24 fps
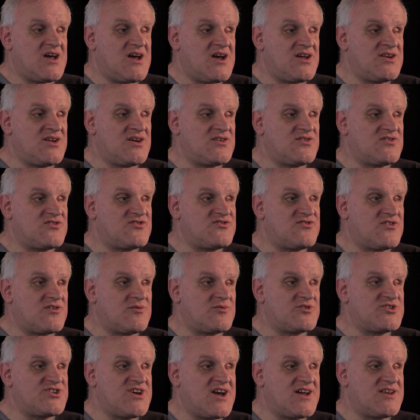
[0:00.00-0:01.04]
another store
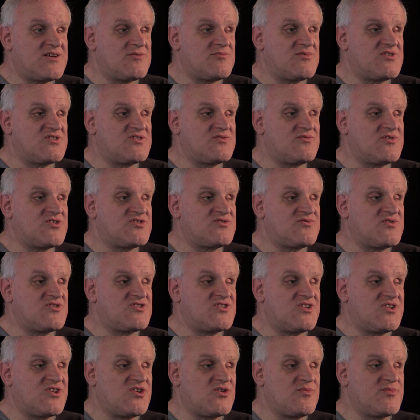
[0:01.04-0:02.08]
which had it, which was
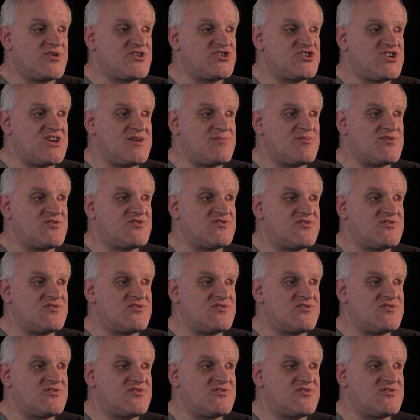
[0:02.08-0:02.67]
a little bit cheaper.